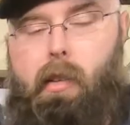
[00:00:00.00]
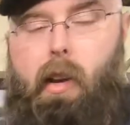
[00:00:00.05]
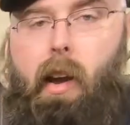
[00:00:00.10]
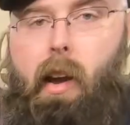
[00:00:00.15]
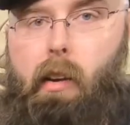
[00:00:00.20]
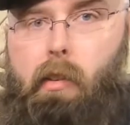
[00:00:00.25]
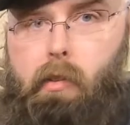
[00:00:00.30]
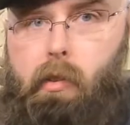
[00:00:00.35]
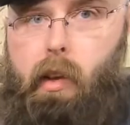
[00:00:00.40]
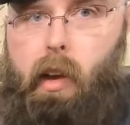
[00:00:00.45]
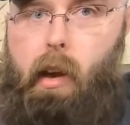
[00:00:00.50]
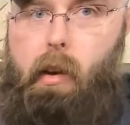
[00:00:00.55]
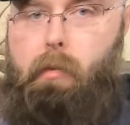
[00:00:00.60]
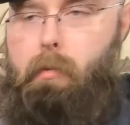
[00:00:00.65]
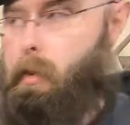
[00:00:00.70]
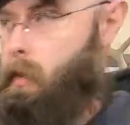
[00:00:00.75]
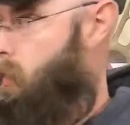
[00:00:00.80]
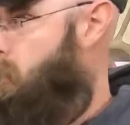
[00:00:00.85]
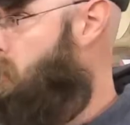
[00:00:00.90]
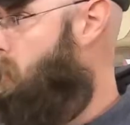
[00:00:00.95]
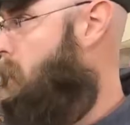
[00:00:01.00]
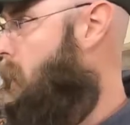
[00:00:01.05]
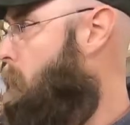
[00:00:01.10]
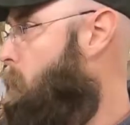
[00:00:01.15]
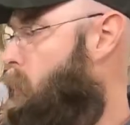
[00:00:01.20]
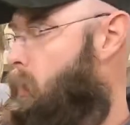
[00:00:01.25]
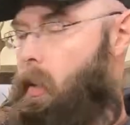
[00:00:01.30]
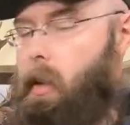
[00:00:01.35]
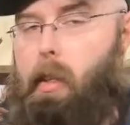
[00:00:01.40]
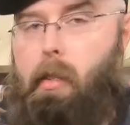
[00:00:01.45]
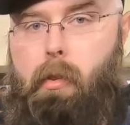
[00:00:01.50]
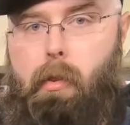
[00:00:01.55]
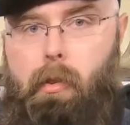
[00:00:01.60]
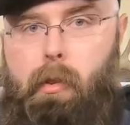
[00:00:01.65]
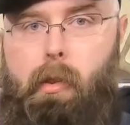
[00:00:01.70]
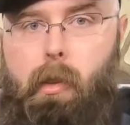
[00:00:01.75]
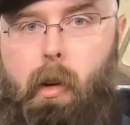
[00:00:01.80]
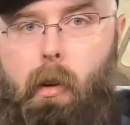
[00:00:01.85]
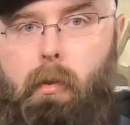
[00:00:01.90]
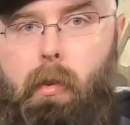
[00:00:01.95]
I actually have a couple
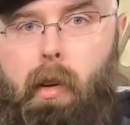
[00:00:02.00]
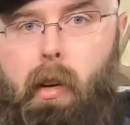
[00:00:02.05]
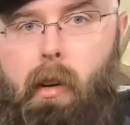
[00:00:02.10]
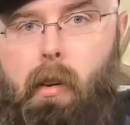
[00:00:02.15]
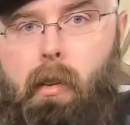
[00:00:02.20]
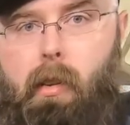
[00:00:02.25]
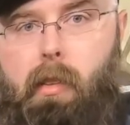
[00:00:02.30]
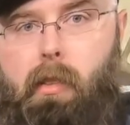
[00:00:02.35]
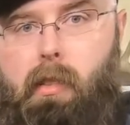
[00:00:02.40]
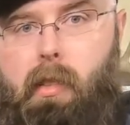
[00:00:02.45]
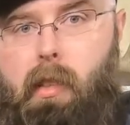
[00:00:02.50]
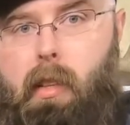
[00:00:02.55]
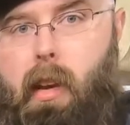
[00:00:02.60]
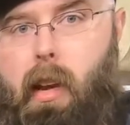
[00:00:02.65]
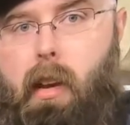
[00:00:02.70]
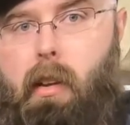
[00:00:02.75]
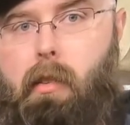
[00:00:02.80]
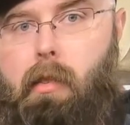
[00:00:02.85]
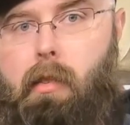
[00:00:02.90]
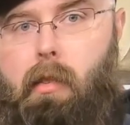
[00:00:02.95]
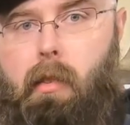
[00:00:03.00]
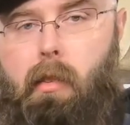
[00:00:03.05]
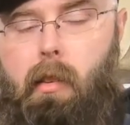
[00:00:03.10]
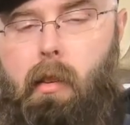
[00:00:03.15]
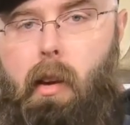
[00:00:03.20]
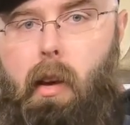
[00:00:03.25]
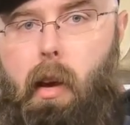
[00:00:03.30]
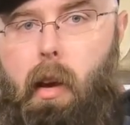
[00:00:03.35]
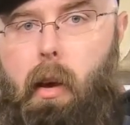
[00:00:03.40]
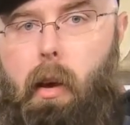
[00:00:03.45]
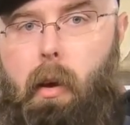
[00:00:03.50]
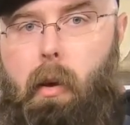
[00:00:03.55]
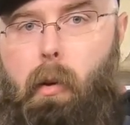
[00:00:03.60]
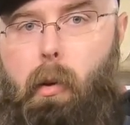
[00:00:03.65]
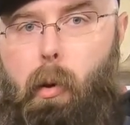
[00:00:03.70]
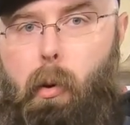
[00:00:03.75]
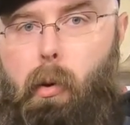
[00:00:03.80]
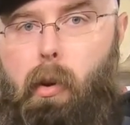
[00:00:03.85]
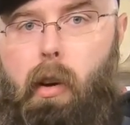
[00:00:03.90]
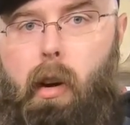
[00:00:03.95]
others over here, the CH and the
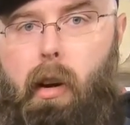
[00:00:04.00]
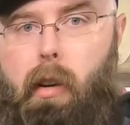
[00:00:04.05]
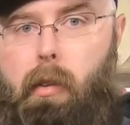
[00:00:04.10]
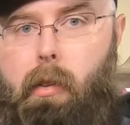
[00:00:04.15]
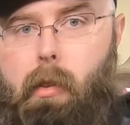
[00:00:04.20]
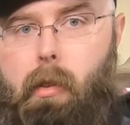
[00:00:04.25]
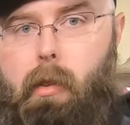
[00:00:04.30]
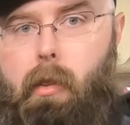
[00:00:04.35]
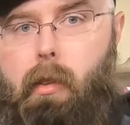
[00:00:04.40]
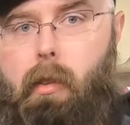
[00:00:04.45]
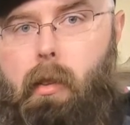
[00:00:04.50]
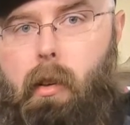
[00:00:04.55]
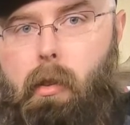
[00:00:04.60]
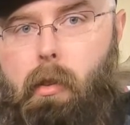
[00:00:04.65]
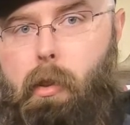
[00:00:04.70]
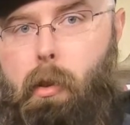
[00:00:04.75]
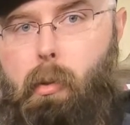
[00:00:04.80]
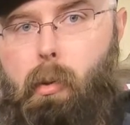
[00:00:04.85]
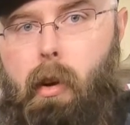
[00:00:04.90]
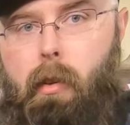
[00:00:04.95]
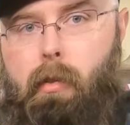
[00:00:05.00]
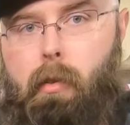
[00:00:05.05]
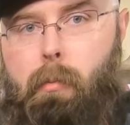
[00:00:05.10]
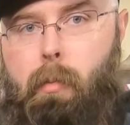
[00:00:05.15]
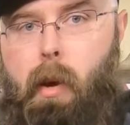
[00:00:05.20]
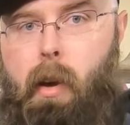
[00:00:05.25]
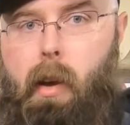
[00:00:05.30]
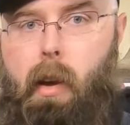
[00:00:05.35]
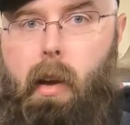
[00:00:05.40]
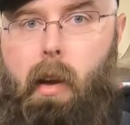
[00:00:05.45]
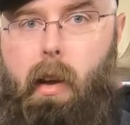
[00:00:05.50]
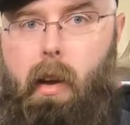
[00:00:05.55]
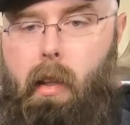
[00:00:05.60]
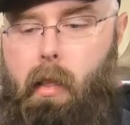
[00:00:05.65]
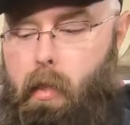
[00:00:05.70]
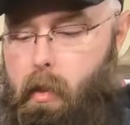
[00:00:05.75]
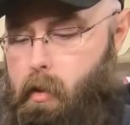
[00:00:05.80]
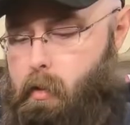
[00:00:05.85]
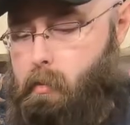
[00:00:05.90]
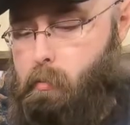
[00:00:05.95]
Cougar Hunter are two of them
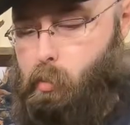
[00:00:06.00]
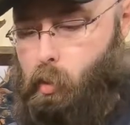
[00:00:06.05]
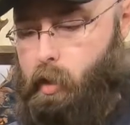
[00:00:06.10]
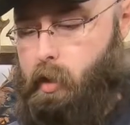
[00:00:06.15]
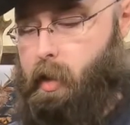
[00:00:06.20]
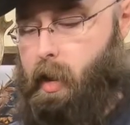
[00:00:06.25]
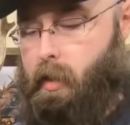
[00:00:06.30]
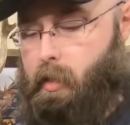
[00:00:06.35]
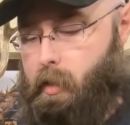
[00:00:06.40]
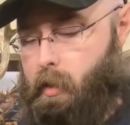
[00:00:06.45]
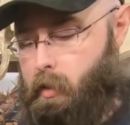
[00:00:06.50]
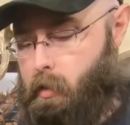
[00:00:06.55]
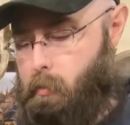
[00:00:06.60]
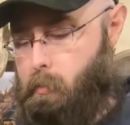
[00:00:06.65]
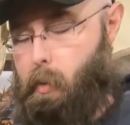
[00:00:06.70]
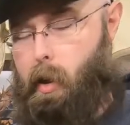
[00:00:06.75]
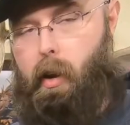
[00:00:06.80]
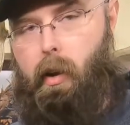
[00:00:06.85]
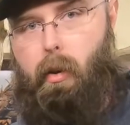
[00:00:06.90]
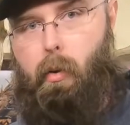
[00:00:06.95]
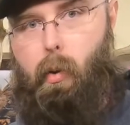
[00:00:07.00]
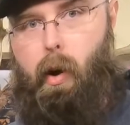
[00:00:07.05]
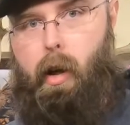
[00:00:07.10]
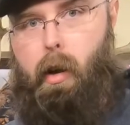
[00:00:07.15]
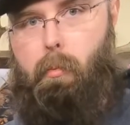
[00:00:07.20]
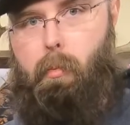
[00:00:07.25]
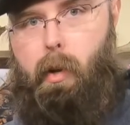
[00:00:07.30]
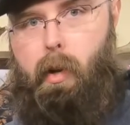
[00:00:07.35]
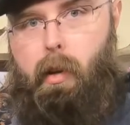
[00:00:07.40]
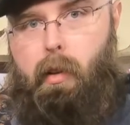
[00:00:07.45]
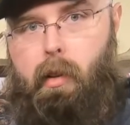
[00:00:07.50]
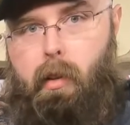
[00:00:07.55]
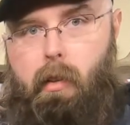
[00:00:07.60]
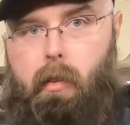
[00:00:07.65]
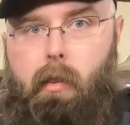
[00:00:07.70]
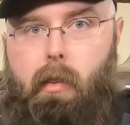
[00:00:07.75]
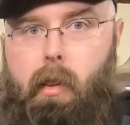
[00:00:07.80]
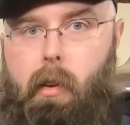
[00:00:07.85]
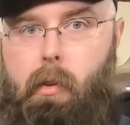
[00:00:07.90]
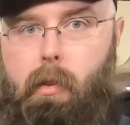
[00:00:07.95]
that predate this by quite a bit,
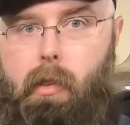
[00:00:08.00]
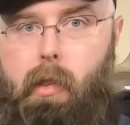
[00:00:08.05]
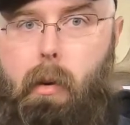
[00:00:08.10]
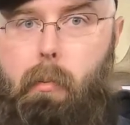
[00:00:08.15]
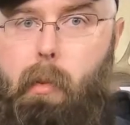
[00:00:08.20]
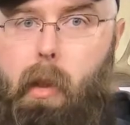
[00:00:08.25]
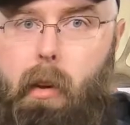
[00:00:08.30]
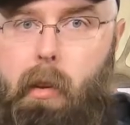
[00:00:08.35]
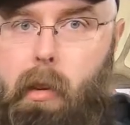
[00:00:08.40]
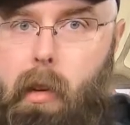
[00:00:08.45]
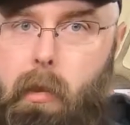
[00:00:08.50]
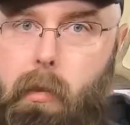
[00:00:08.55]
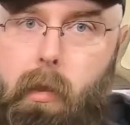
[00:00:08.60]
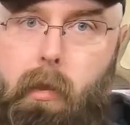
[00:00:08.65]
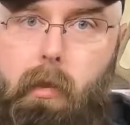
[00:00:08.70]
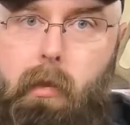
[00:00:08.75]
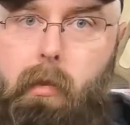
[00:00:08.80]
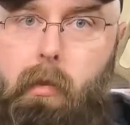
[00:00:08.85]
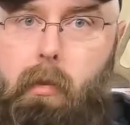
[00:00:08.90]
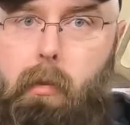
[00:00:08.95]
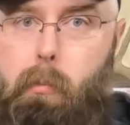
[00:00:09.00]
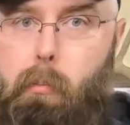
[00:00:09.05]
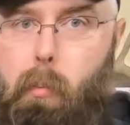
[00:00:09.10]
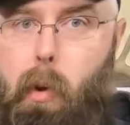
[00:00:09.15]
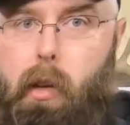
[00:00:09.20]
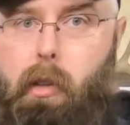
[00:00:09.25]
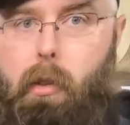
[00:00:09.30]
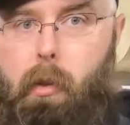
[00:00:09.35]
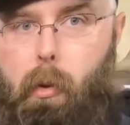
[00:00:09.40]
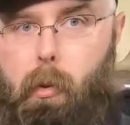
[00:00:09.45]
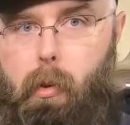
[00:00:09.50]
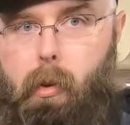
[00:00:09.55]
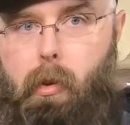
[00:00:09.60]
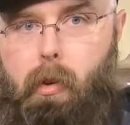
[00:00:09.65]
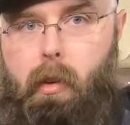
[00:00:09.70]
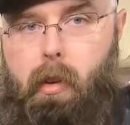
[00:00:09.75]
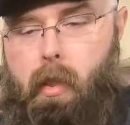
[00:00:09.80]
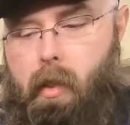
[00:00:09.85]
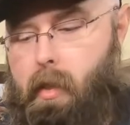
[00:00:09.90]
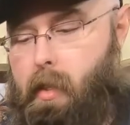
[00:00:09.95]
and there's some that are even much older
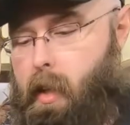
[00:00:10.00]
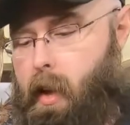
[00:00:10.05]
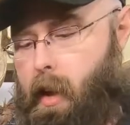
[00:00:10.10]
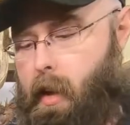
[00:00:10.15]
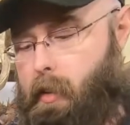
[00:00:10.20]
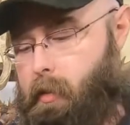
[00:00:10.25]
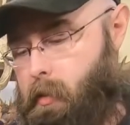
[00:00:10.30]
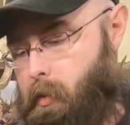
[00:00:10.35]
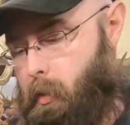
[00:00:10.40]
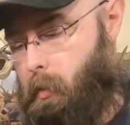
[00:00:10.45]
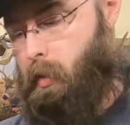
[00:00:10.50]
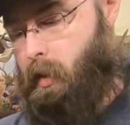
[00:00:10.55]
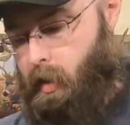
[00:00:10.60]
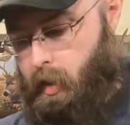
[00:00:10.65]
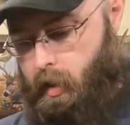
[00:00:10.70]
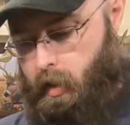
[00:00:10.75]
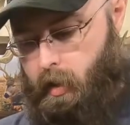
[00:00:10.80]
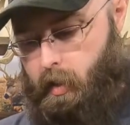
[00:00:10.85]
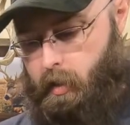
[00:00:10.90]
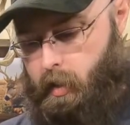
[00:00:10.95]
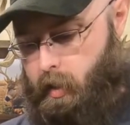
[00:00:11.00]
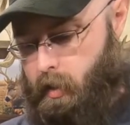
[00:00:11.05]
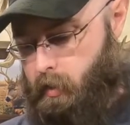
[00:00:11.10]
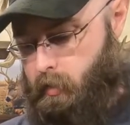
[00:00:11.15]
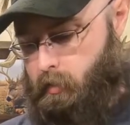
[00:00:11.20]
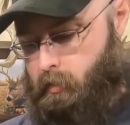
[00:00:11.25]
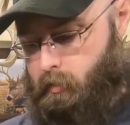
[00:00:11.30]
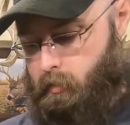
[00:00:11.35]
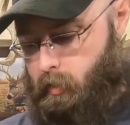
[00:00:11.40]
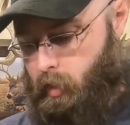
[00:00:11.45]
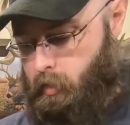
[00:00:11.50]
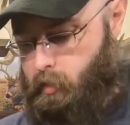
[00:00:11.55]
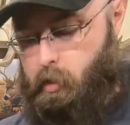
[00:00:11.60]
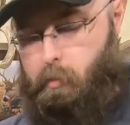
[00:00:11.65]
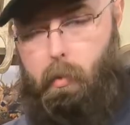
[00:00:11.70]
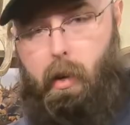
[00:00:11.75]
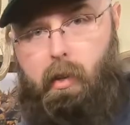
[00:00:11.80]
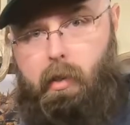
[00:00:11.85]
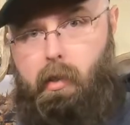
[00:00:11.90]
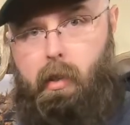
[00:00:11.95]
than that. So they didn't,
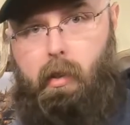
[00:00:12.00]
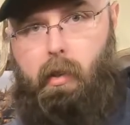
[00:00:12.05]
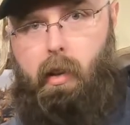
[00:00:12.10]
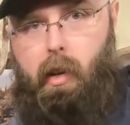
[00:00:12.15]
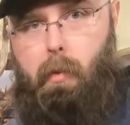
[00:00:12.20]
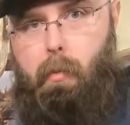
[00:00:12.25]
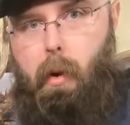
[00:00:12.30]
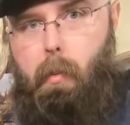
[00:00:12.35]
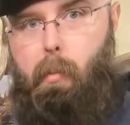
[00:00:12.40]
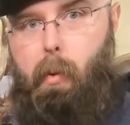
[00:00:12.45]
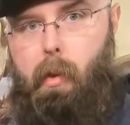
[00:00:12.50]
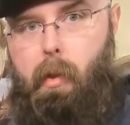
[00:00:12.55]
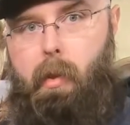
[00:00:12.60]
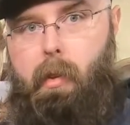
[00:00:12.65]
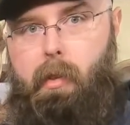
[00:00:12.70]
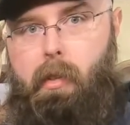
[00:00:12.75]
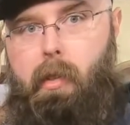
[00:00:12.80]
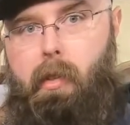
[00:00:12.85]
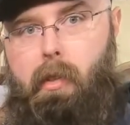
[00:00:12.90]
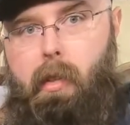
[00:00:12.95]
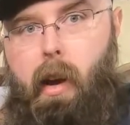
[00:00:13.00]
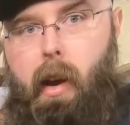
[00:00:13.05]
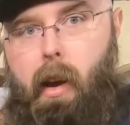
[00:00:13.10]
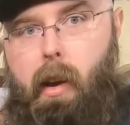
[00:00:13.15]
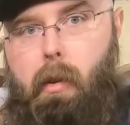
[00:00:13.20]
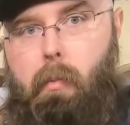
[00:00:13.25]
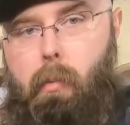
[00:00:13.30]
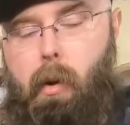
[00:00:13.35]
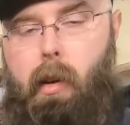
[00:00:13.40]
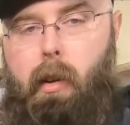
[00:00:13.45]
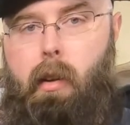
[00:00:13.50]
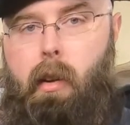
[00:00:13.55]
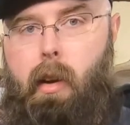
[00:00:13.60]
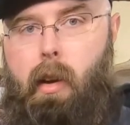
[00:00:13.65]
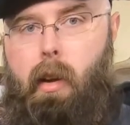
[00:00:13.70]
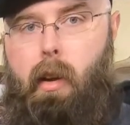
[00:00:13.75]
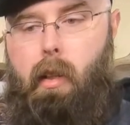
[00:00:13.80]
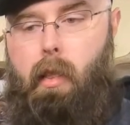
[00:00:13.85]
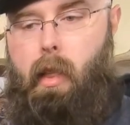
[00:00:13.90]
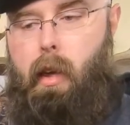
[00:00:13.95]
RCBS didn't come up with this design, but
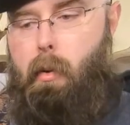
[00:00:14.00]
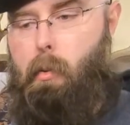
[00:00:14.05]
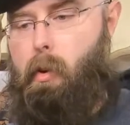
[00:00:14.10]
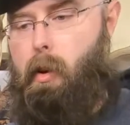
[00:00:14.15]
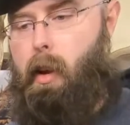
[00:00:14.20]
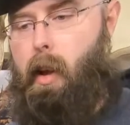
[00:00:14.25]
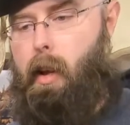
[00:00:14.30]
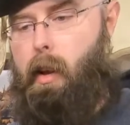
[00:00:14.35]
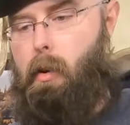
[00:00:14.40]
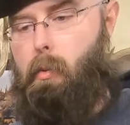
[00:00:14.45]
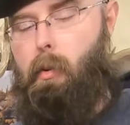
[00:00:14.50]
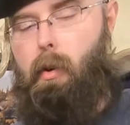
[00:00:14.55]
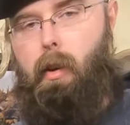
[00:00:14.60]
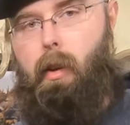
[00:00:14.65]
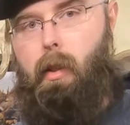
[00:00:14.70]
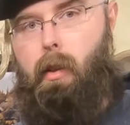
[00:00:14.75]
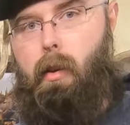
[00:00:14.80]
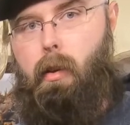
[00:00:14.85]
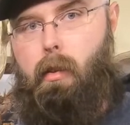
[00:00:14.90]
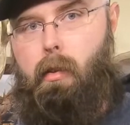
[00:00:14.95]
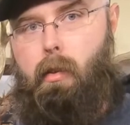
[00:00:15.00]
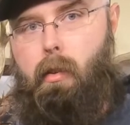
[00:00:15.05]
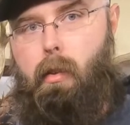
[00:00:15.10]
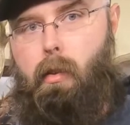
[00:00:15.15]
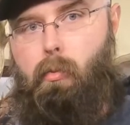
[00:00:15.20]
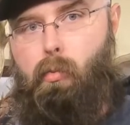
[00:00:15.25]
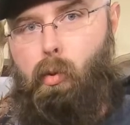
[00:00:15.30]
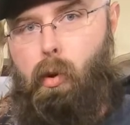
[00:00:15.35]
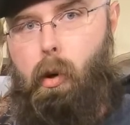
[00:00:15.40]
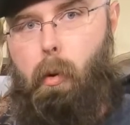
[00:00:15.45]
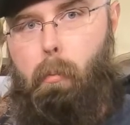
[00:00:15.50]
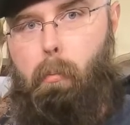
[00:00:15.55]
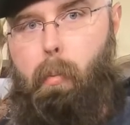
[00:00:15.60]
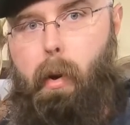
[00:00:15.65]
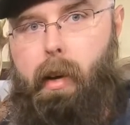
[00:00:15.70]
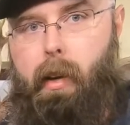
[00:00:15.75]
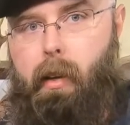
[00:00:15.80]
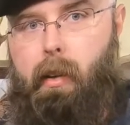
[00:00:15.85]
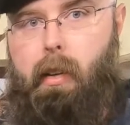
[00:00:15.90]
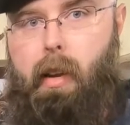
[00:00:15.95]
they were kind of one of the real
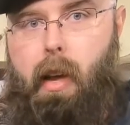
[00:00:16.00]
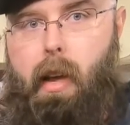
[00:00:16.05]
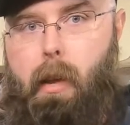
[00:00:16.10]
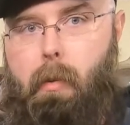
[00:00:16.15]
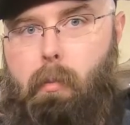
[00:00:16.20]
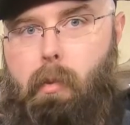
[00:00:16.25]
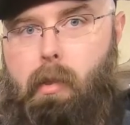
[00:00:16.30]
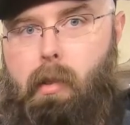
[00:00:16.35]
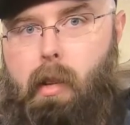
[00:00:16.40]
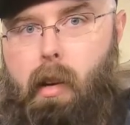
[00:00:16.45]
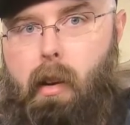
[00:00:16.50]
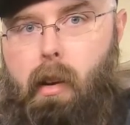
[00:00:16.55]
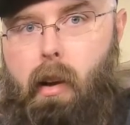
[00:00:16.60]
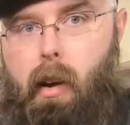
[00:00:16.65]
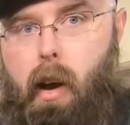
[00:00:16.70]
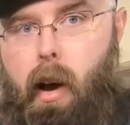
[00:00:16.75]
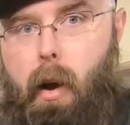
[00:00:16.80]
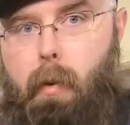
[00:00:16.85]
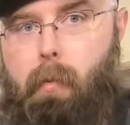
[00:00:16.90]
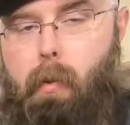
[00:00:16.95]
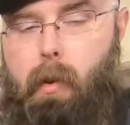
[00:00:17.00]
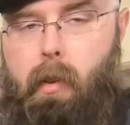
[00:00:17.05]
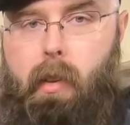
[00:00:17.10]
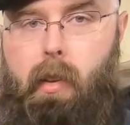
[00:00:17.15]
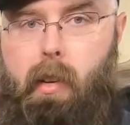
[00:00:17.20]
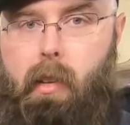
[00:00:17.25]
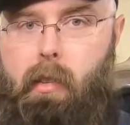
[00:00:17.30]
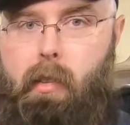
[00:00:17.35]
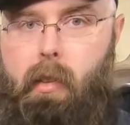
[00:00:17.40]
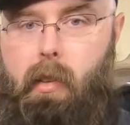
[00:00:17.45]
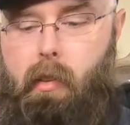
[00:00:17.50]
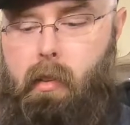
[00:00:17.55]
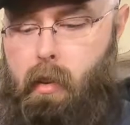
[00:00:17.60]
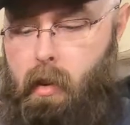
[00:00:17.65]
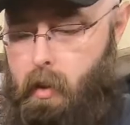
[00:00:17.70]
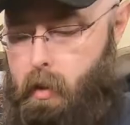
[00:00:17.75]
big names to offer this. And